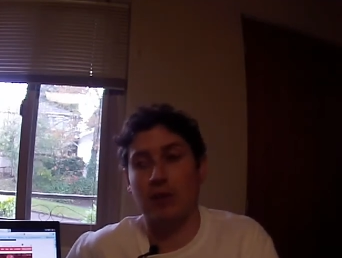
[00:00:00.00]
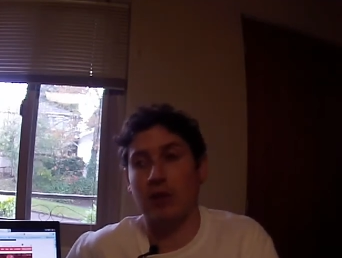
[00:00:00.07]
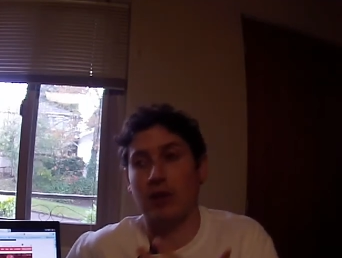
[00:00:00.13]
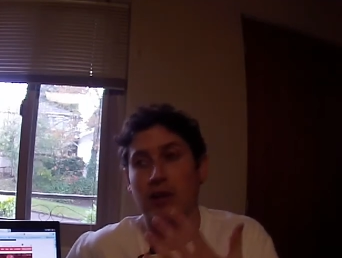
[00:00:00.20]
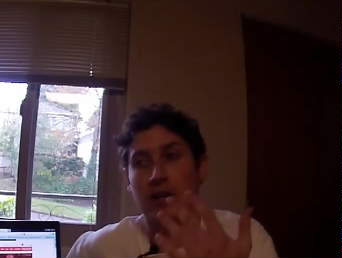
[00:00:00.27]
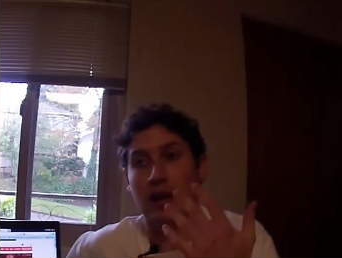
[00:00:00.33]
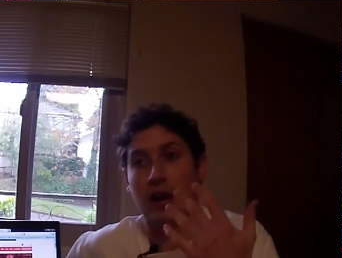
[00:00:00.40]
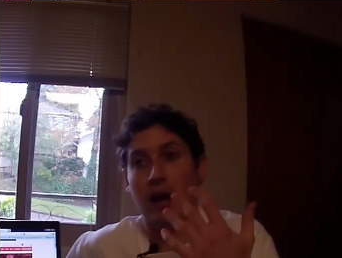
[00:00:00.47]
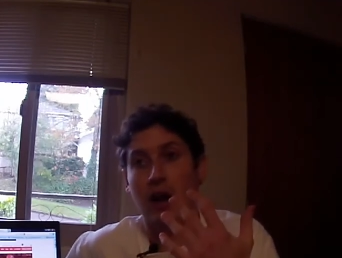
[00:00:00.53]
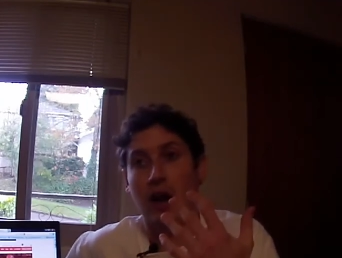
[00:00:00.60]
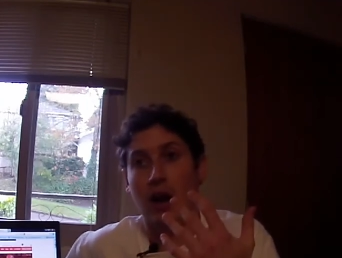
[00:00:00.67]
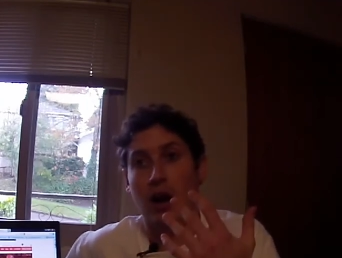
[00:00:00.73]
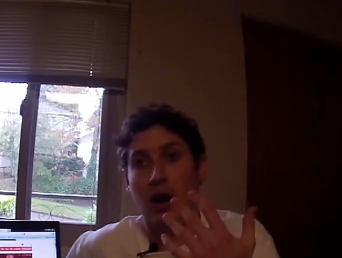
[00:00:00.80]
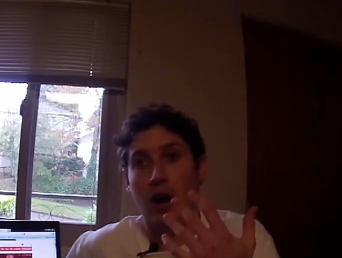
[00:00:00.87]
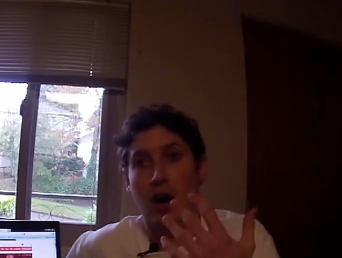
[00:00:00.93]
You're like,
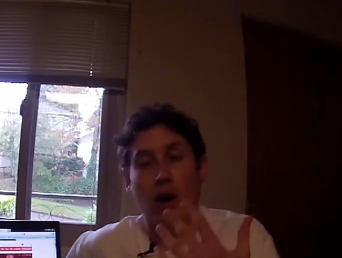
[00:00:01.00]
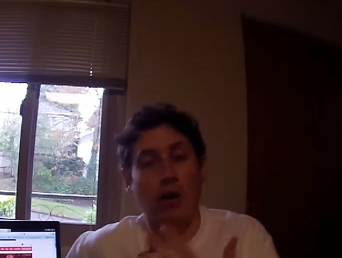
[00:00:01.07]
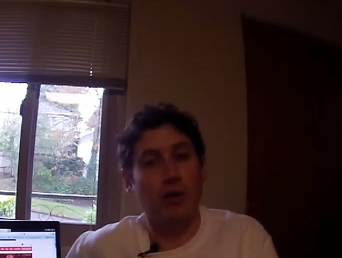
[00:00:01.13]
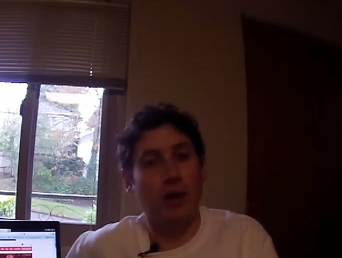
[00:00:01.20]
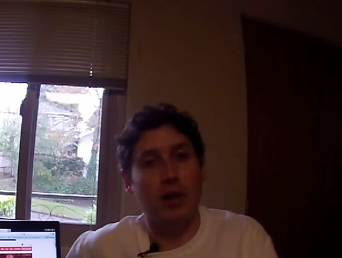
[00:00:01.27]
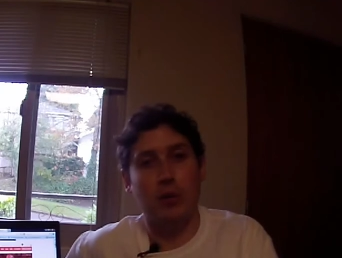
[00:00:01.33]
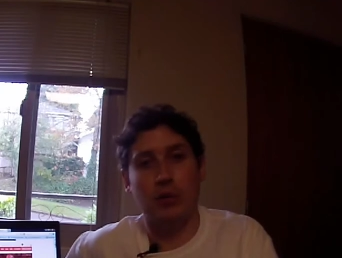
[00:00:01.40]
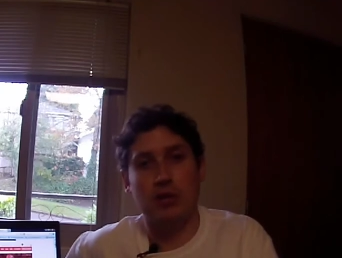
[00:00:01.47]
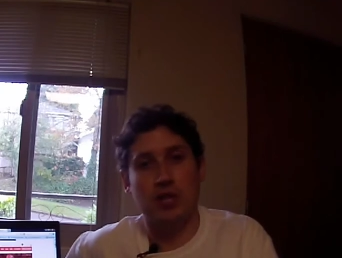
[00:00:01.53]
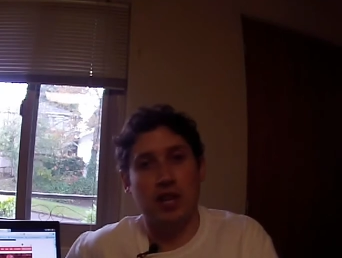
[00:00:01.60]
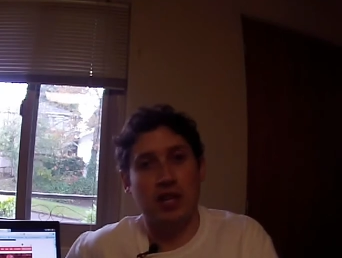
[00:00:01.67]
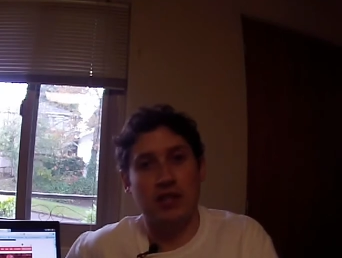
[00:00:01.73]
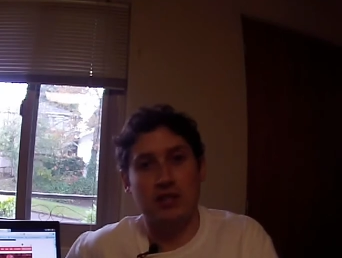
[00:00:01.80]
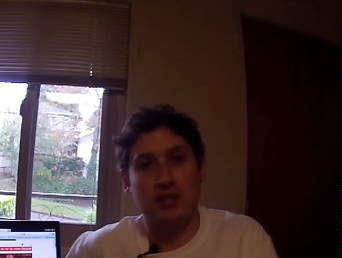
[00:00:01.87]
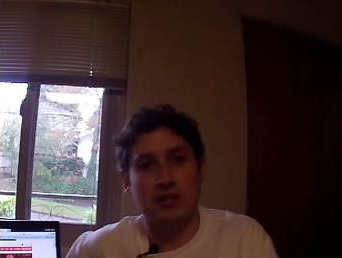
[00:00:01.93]
oh, they were
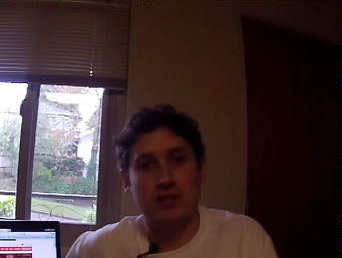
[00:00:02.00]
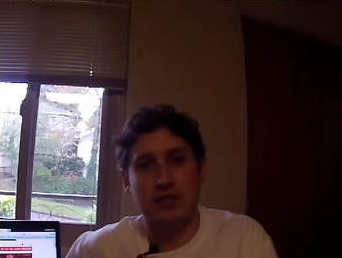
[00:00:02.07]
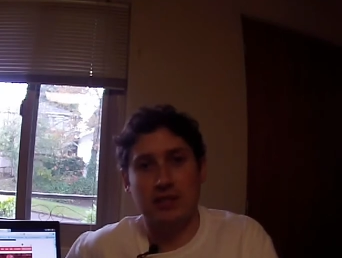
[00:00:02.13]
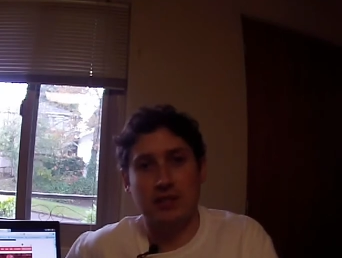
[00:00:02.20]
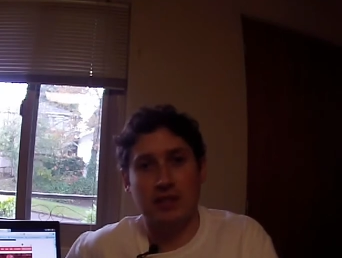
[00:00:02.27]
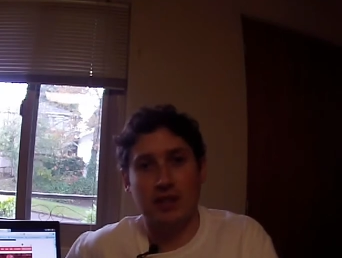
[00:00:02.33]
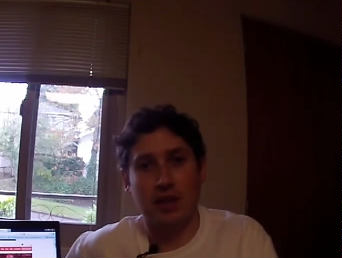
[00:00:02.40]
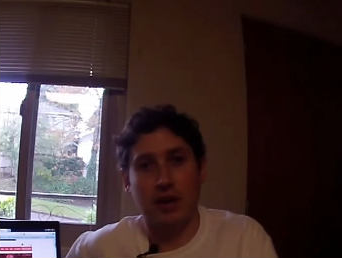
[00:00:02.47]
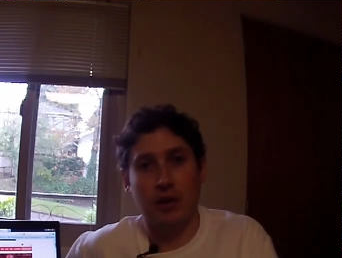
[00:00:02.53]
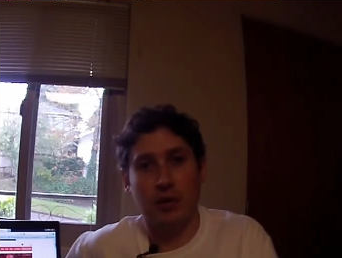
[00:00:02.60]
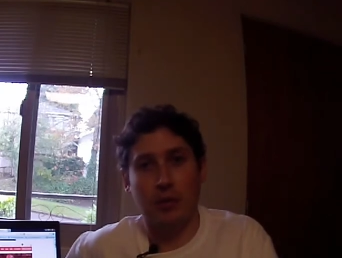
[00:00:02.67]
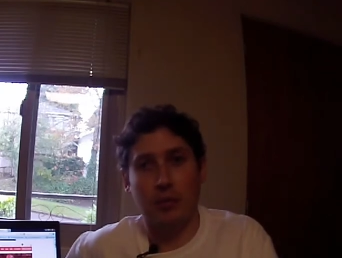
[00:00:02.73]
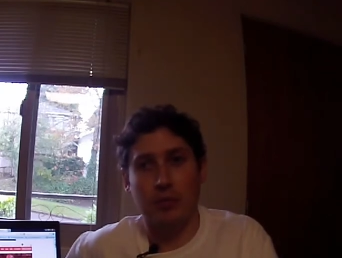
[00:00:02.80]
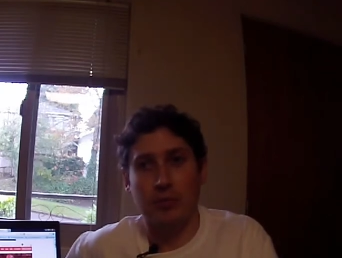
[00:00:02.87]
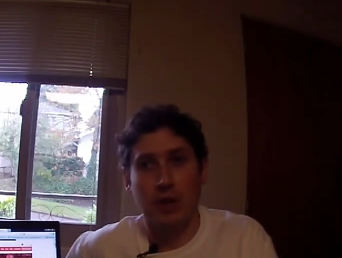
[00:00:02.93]
just, you
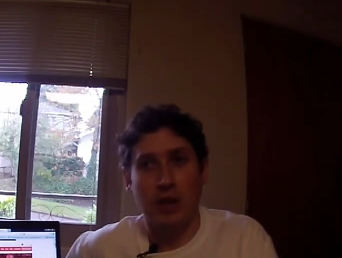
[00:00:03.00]
know,